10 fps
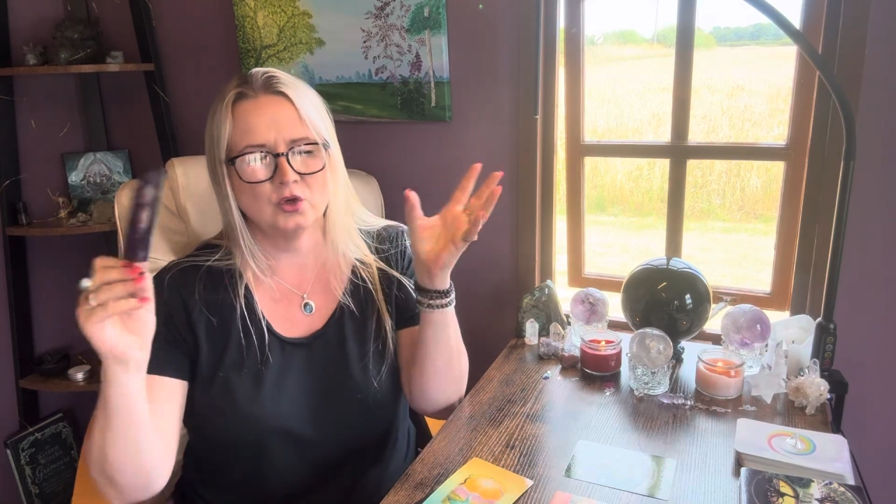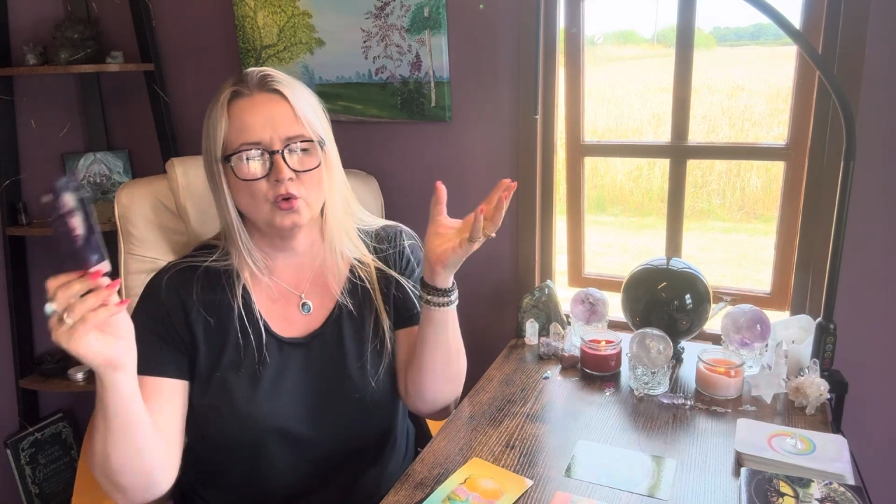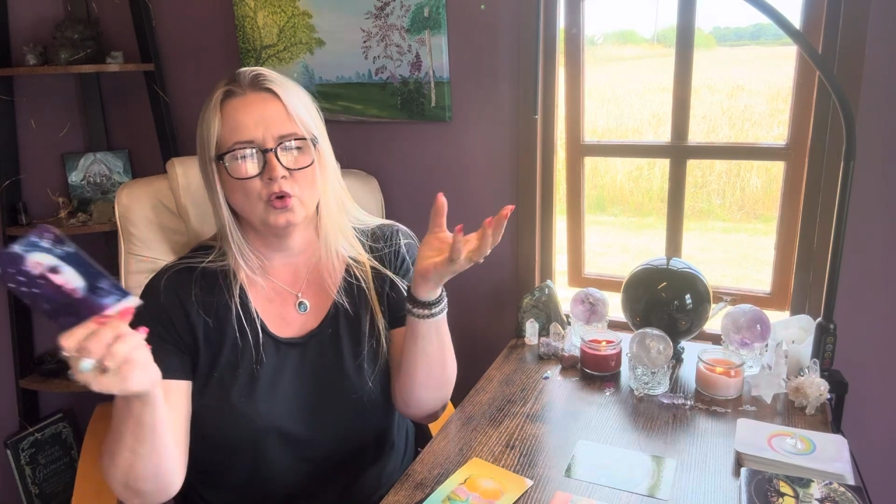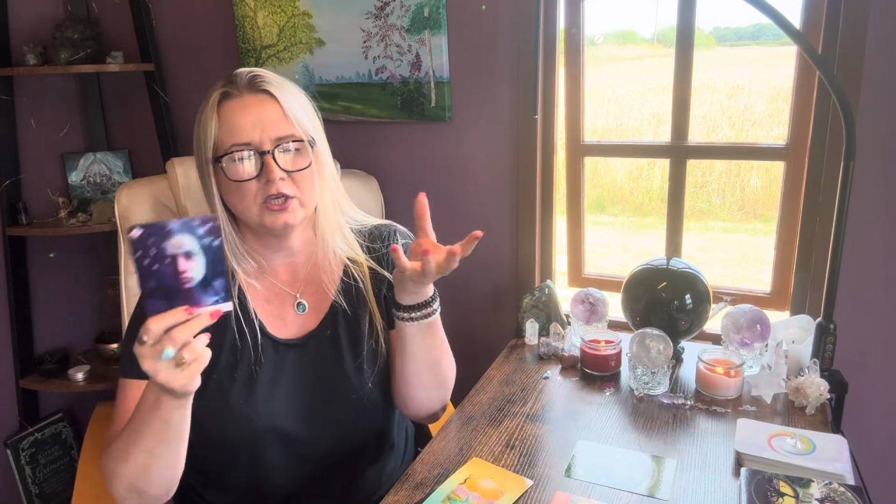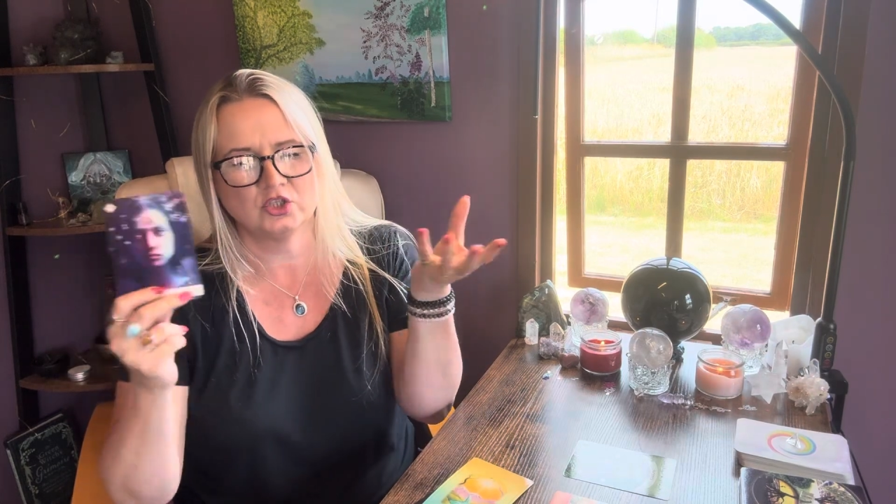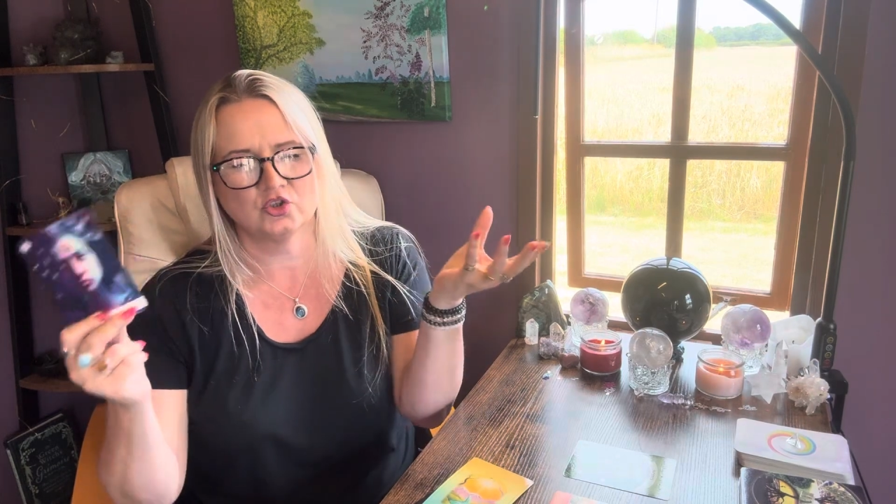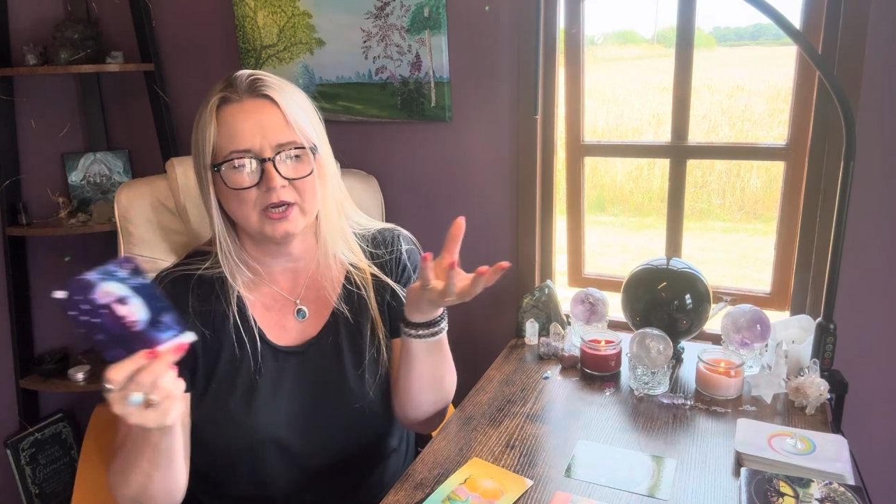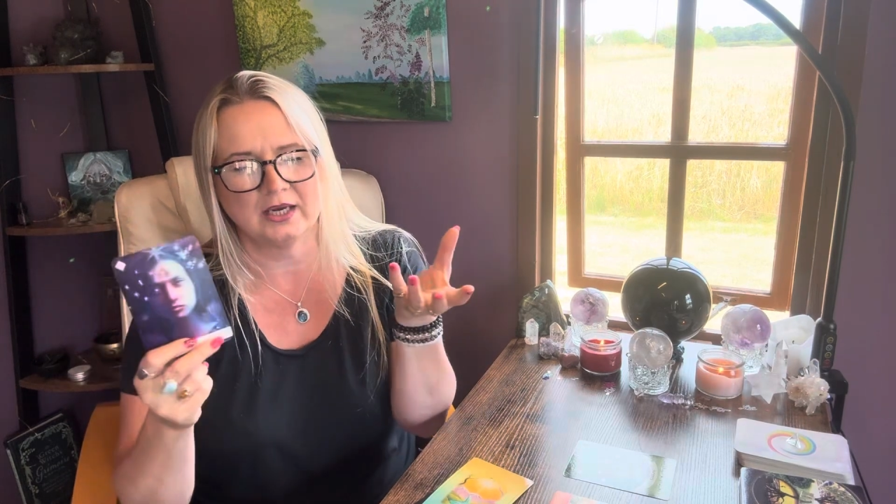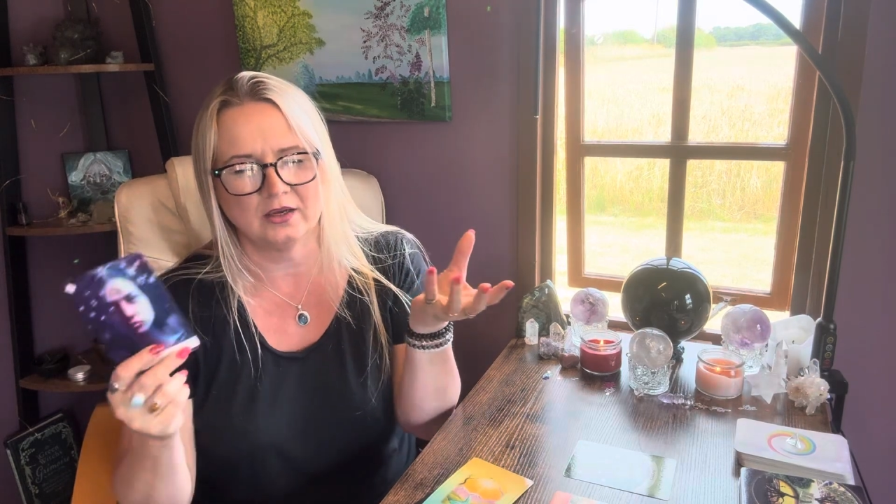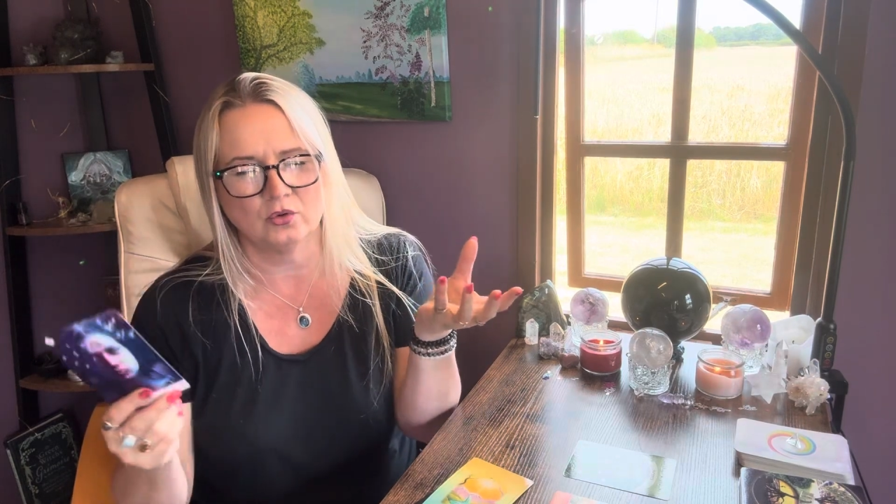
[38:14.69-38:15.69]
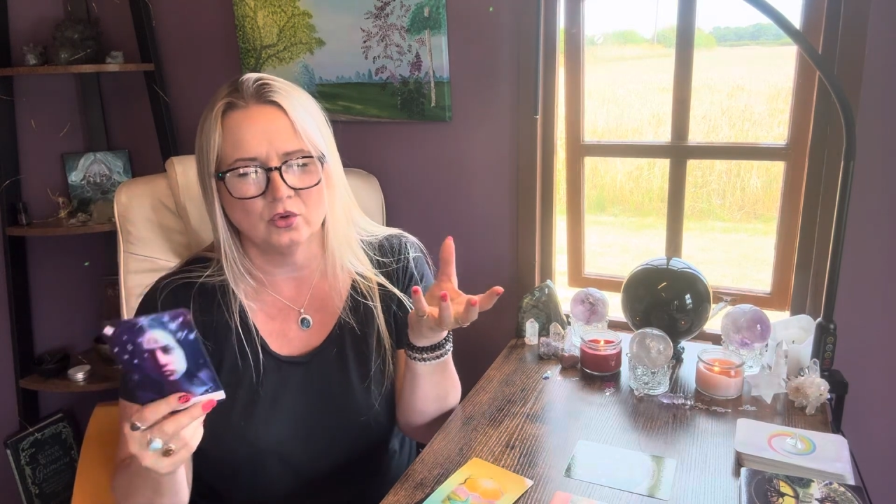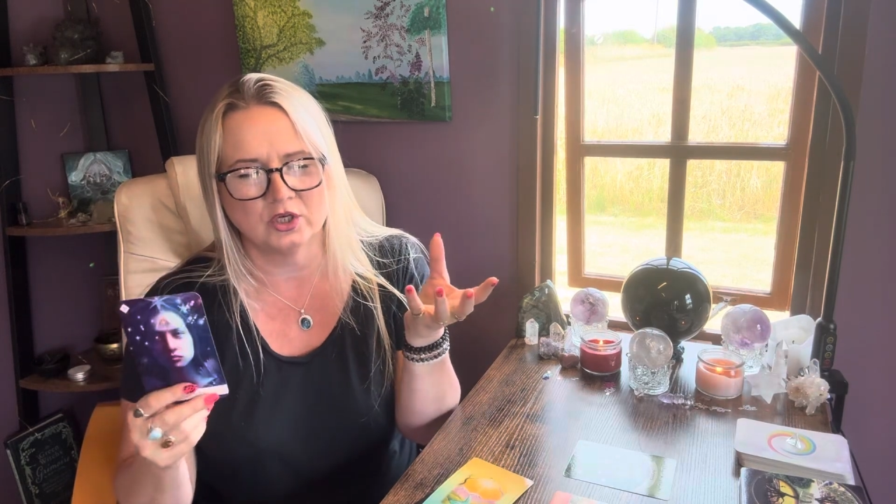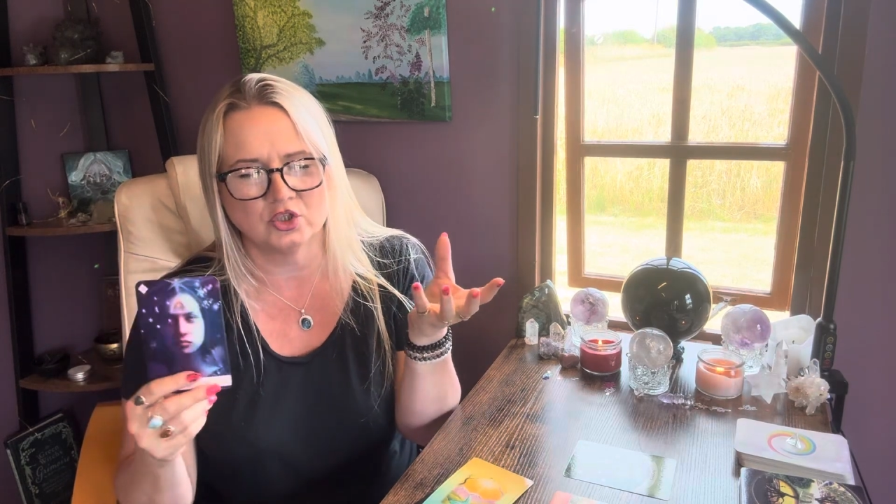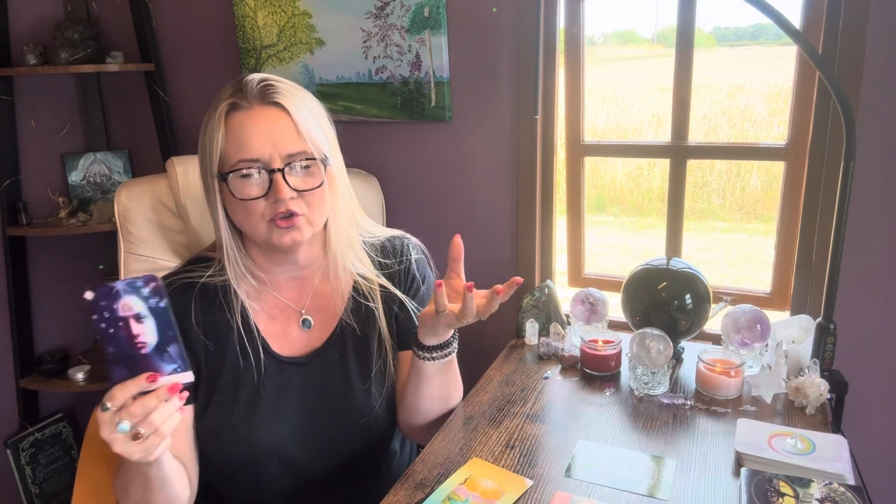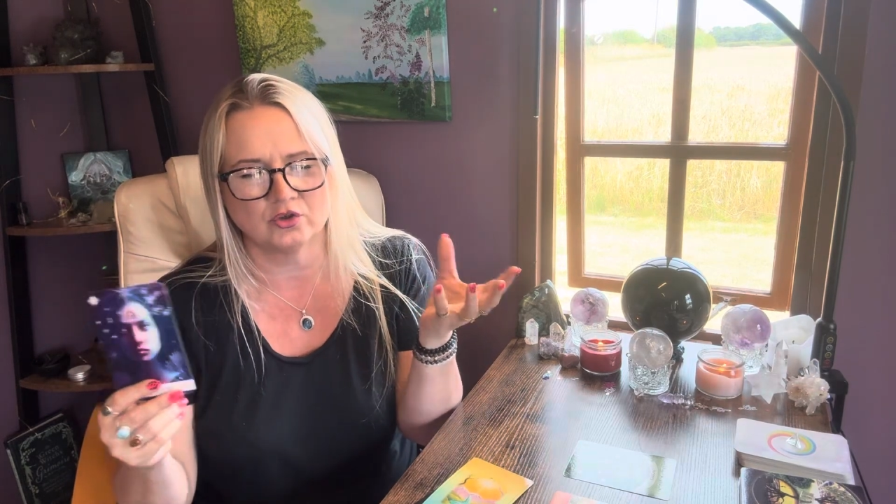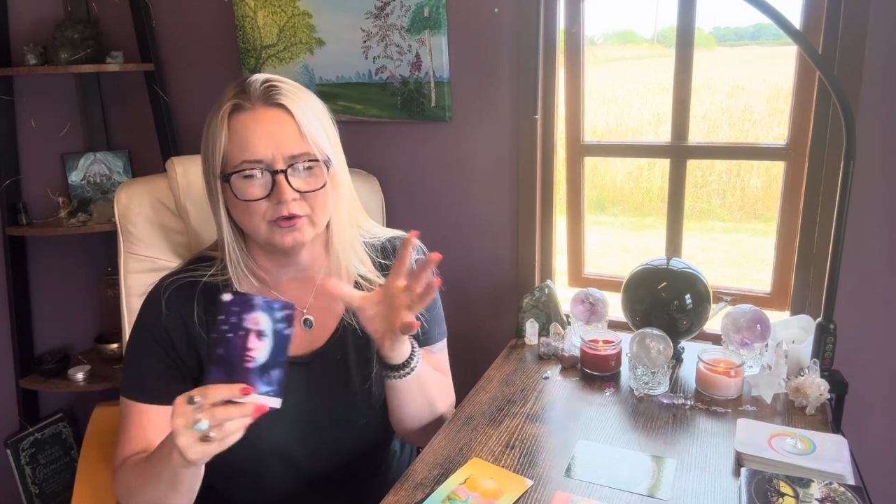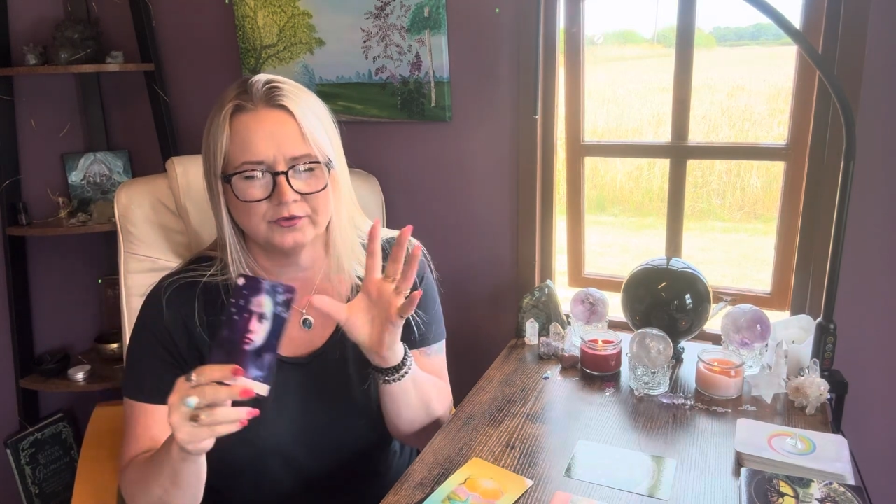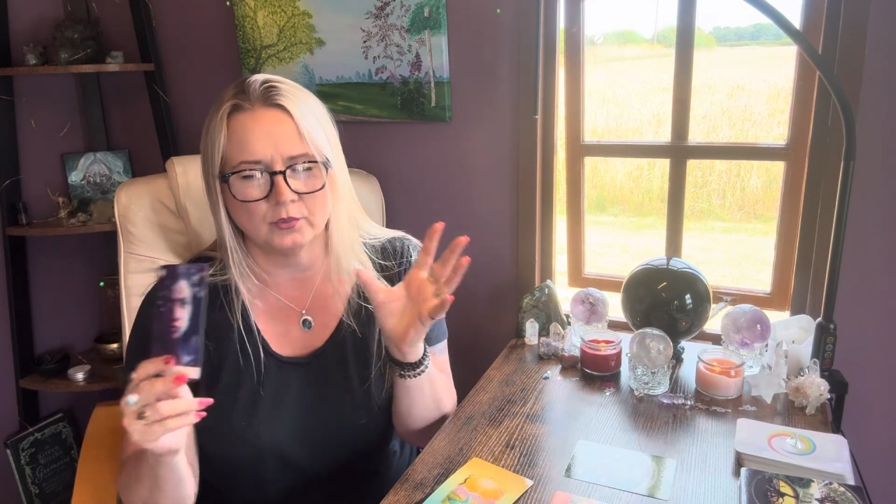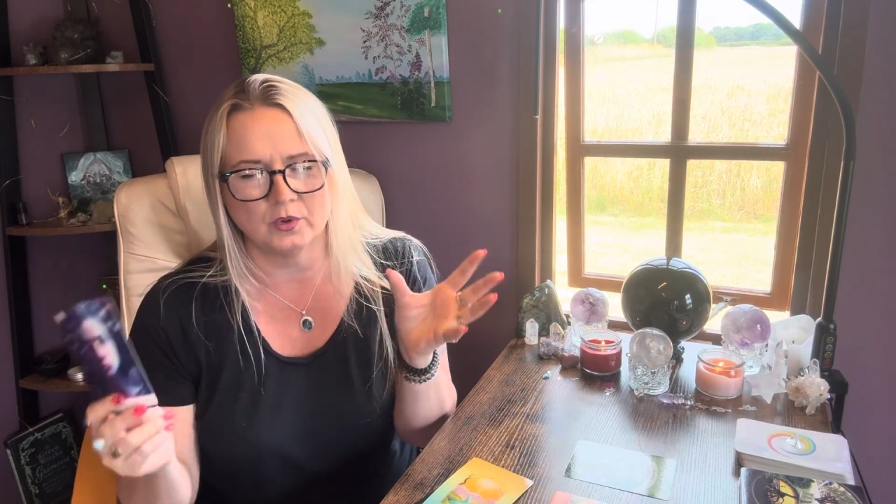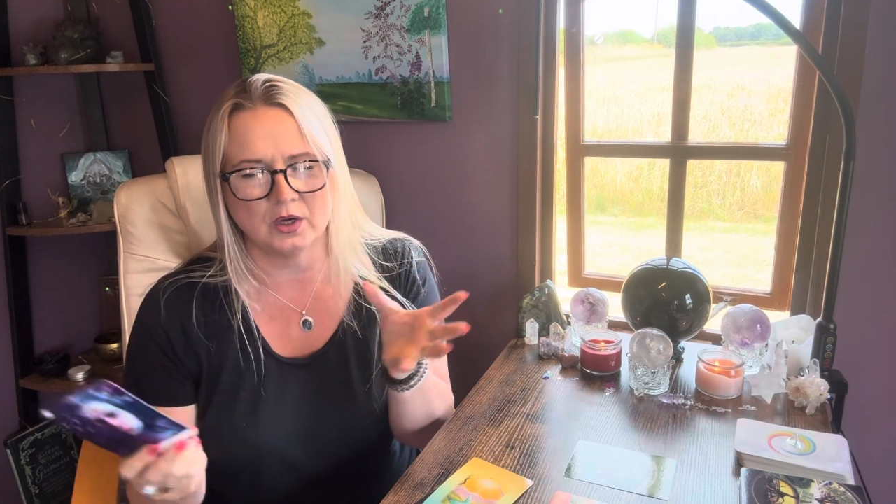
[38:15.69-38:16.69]
orchestra of
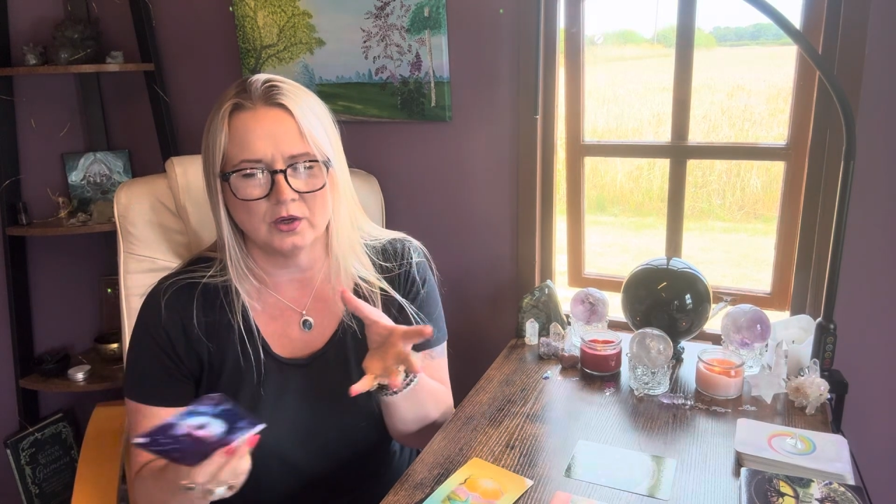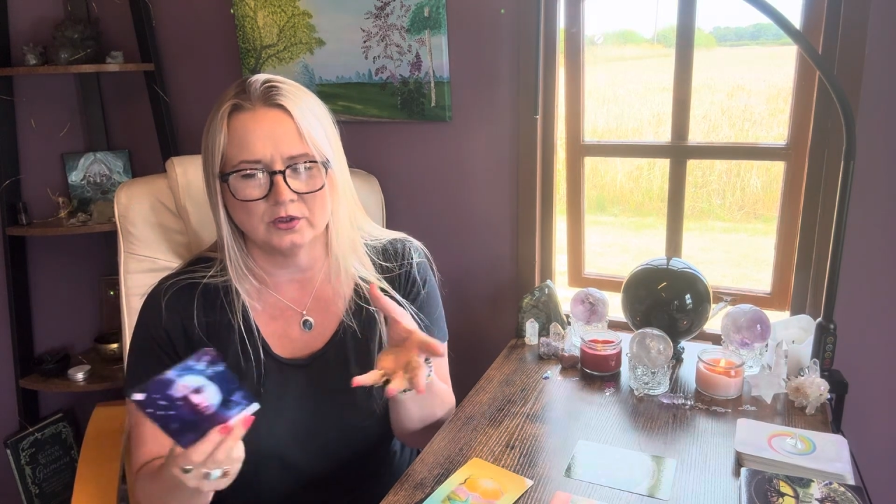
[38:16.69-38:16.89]
the world,